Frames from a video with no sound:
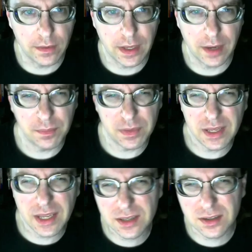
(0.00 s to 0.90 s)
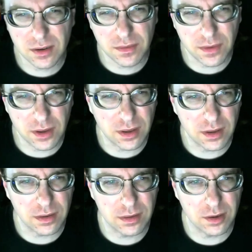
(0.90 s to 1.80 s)
that. But yes, you have
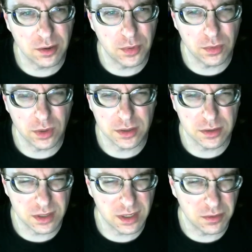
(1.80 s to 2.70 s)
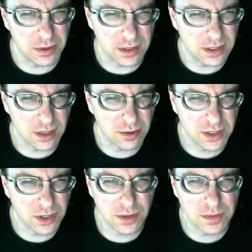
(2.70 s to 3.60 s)
uh, Thunderbolt Ross, who's now what the
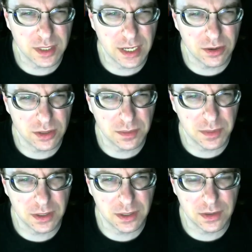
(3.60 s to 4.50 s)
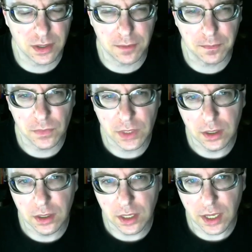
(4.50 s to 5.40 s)
Secretary of State or something like that,
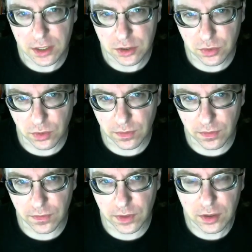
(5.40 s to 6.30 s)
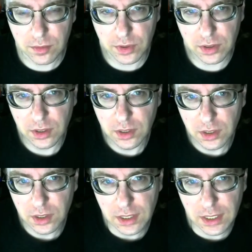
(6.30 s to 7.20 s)
as sort of a villain. But
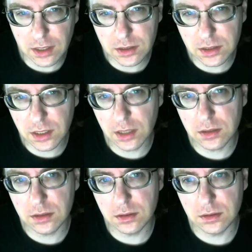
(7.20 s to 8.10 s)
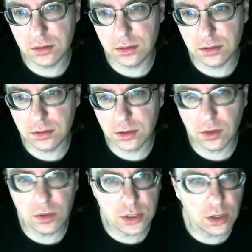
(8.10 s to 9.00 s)
in a sense,
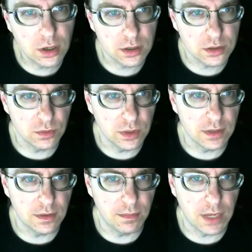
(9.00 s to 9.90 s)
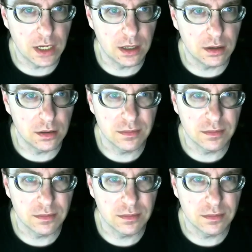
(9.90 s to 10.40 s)
Tony Stark is really the main